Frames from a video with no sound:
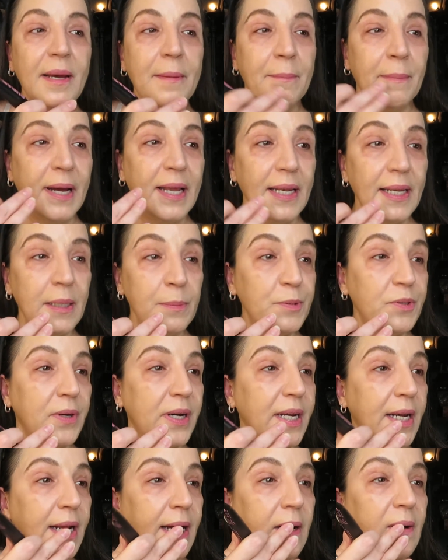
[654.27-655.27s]
My lips
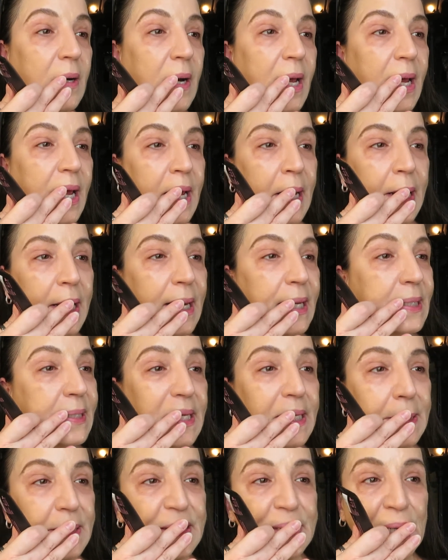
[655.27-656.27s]
right now,
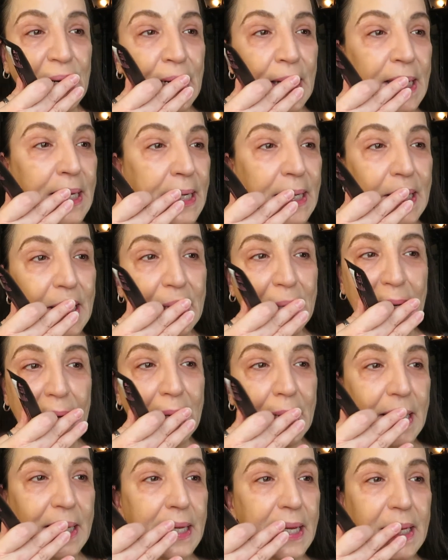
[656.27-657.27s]
it's got
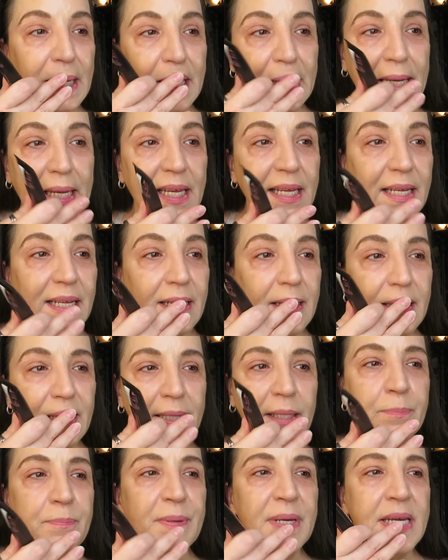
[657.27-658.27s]

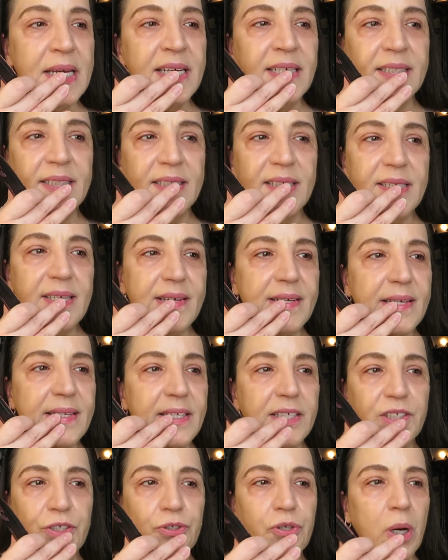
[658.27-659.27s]
the beads.
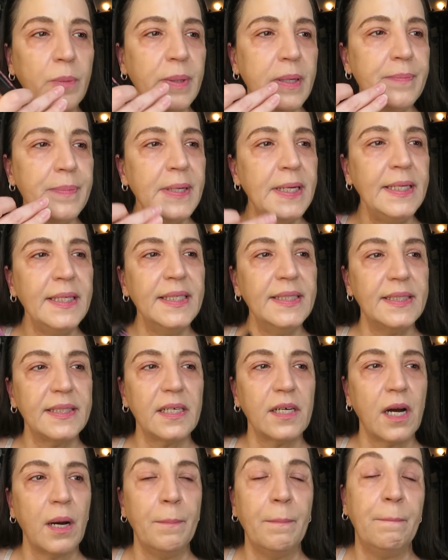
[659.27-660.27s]
The scrubby beads
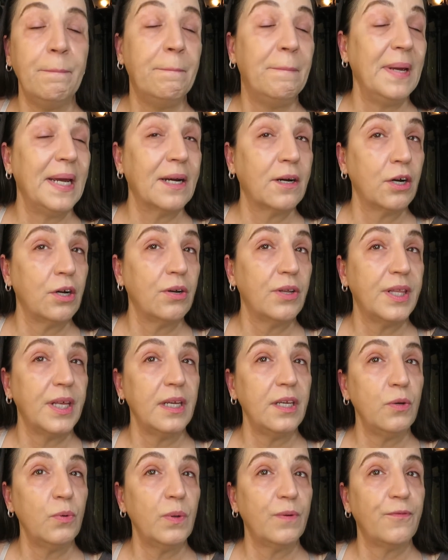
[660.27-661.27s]
are bigger
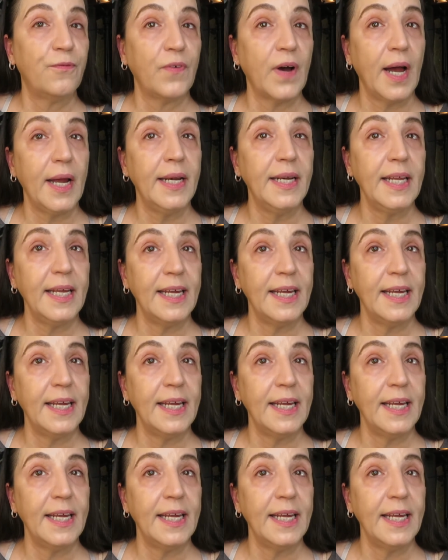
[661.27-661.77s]
than you would find